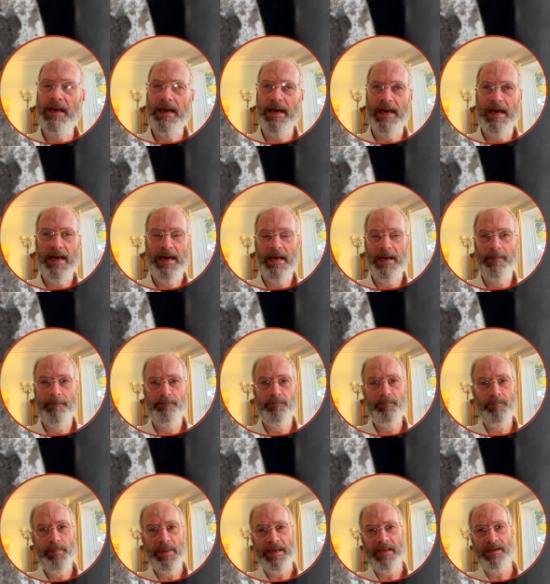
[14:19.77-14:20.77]

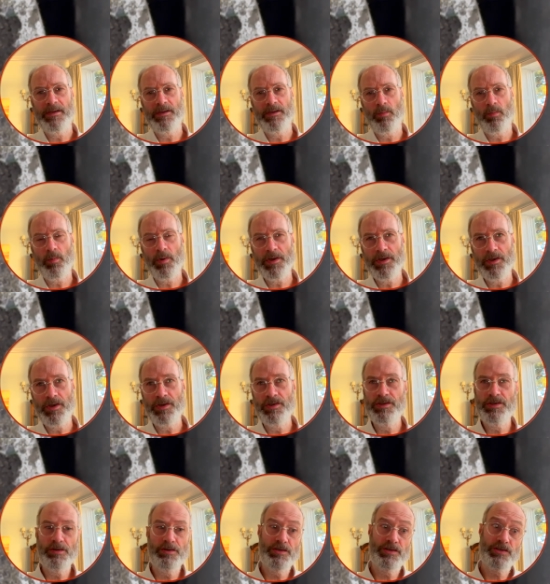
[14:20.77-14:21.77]
But what you can
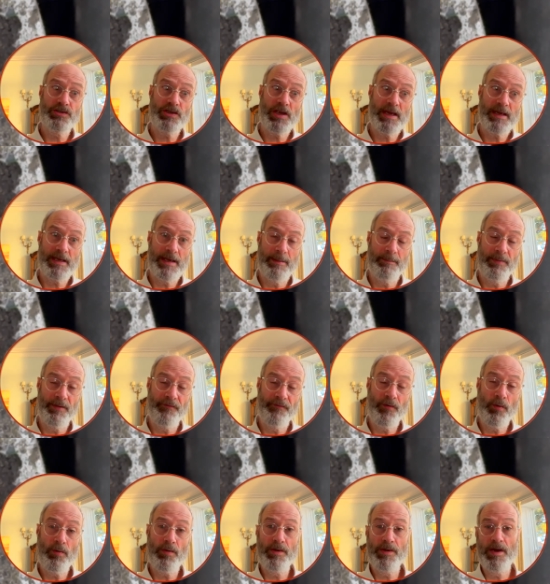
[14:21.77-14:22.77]
do is check it
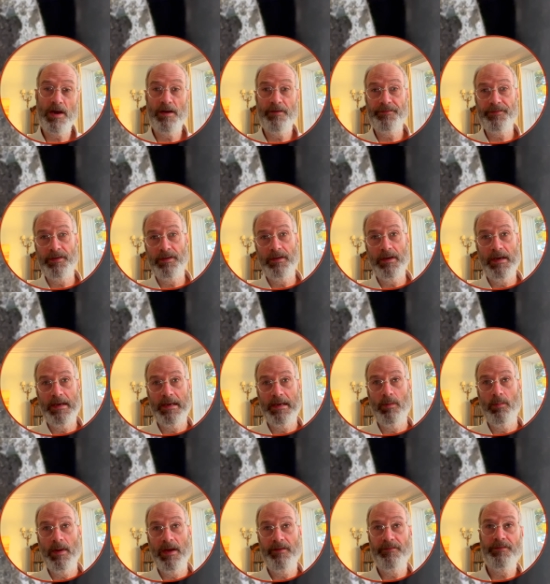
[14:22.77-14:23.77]
before and after going
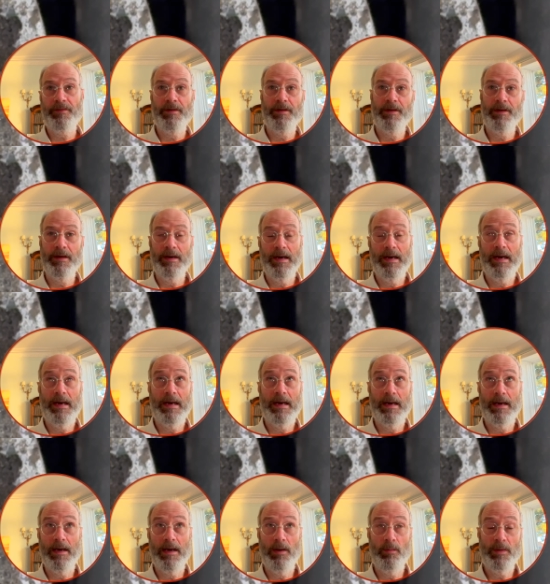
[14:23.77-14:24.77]
away for
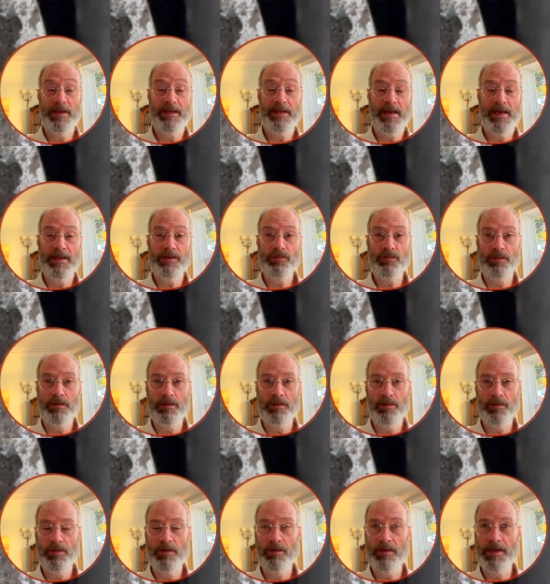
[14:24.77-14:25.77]
a weekend or a
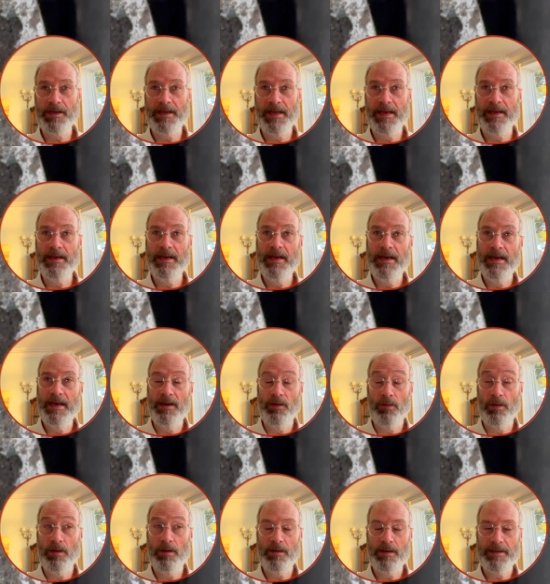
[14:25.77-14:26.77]
long holiday, or
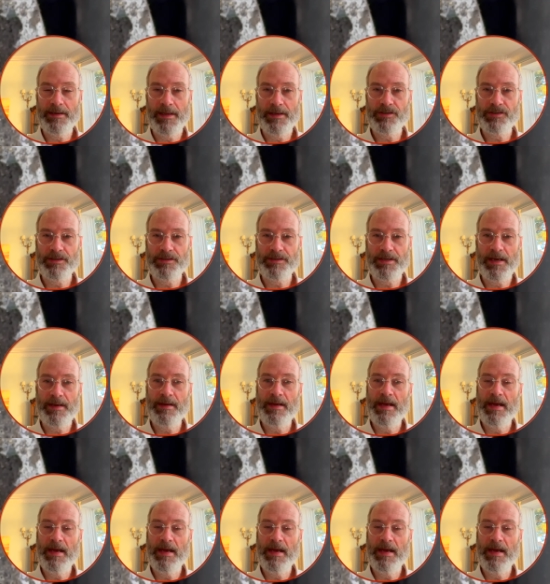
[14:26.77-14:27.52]
a holiday, should I say,